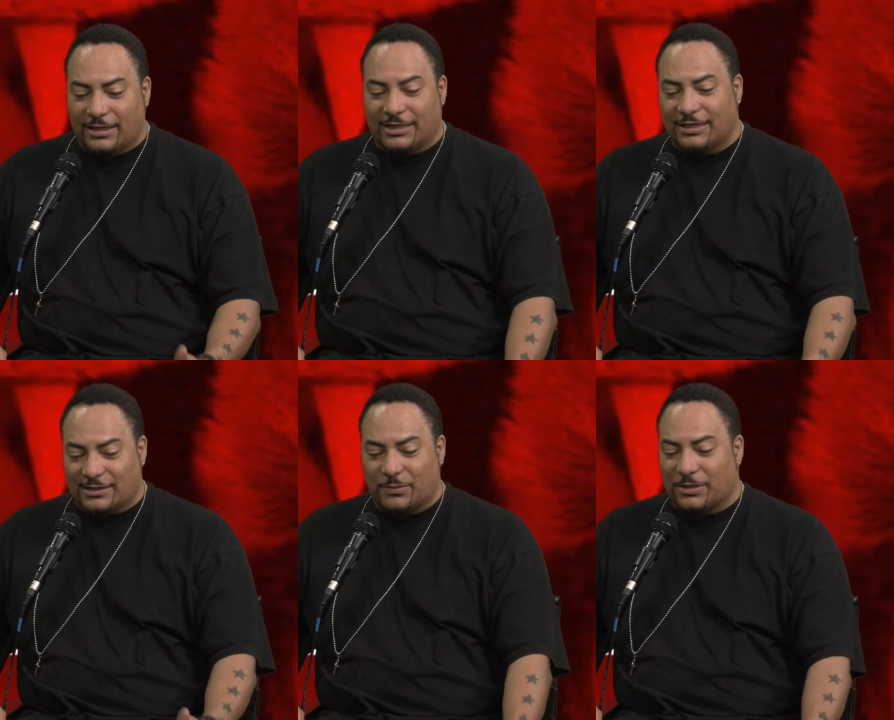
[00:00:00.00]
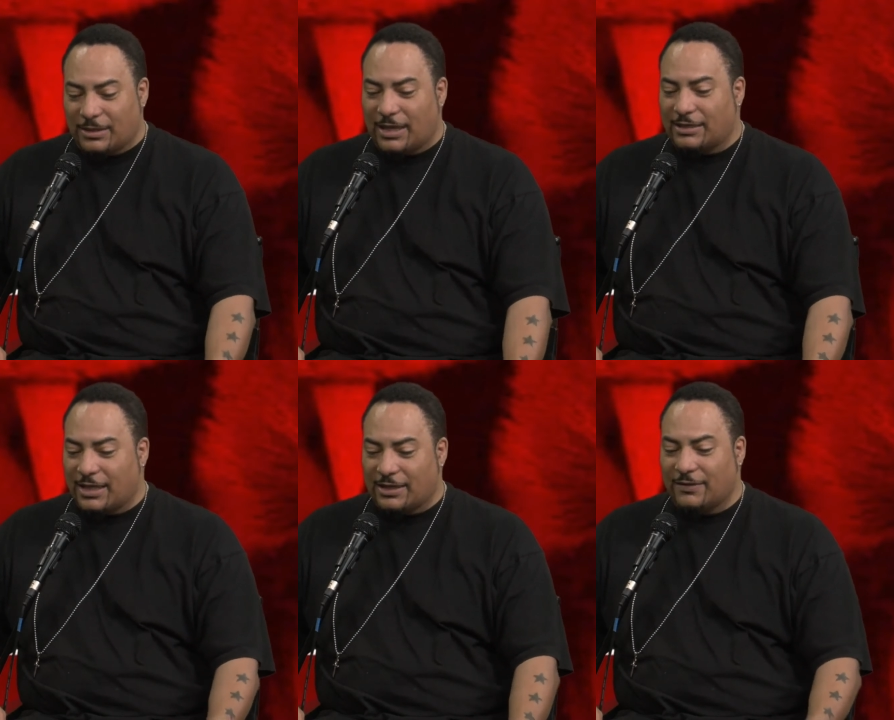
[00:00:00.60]
Speaker 1: did something
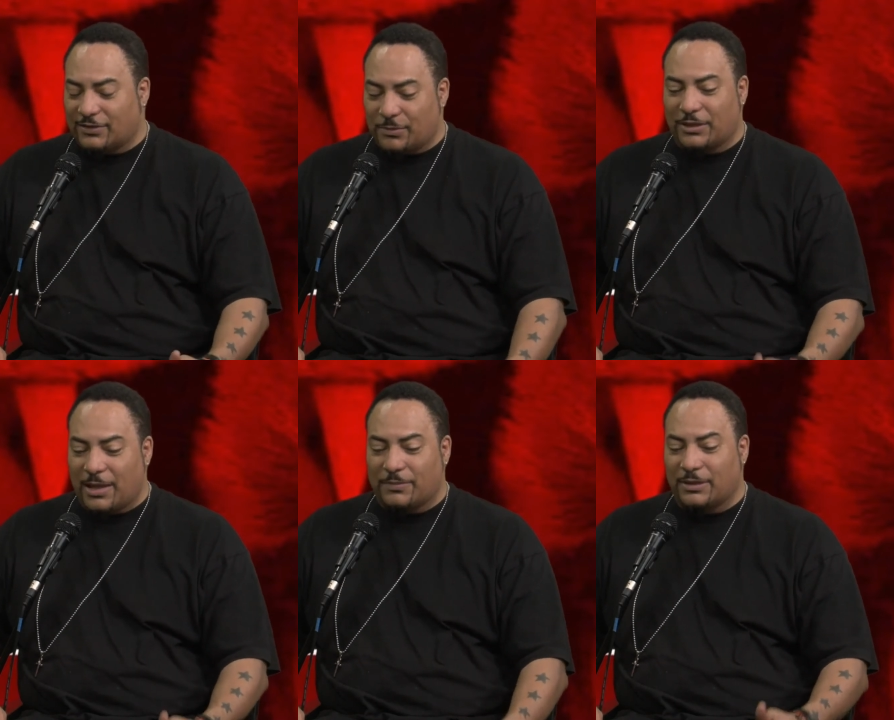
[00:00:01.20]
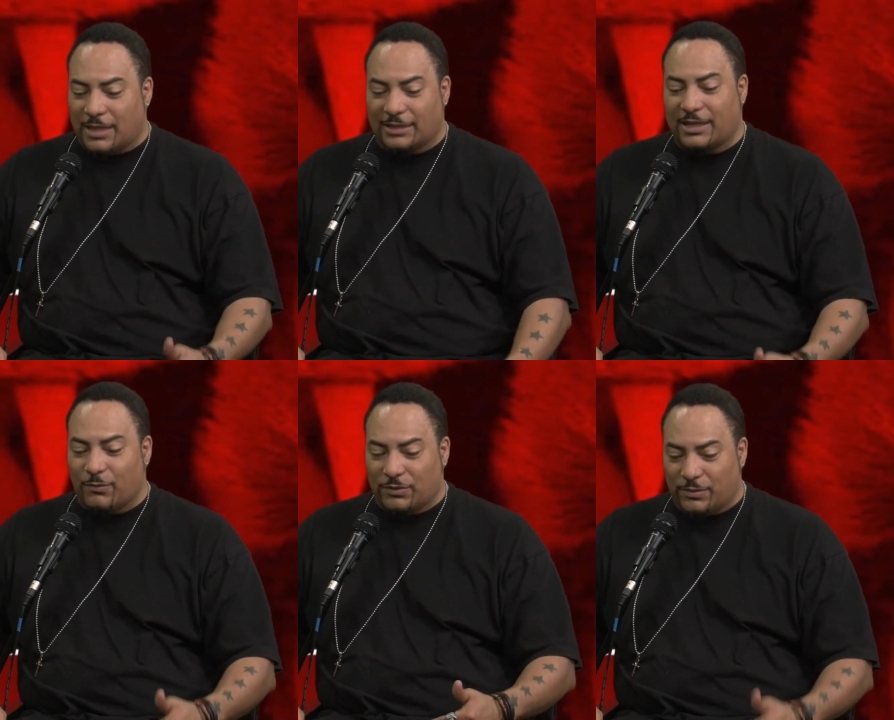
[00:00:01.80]
like that, if something happened like
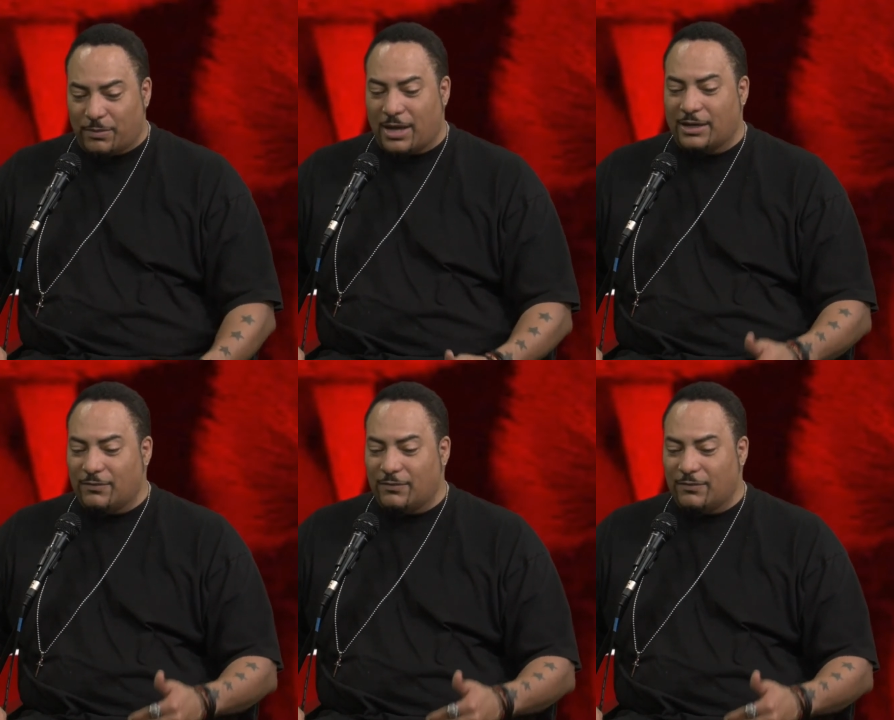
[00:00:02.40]
that with the body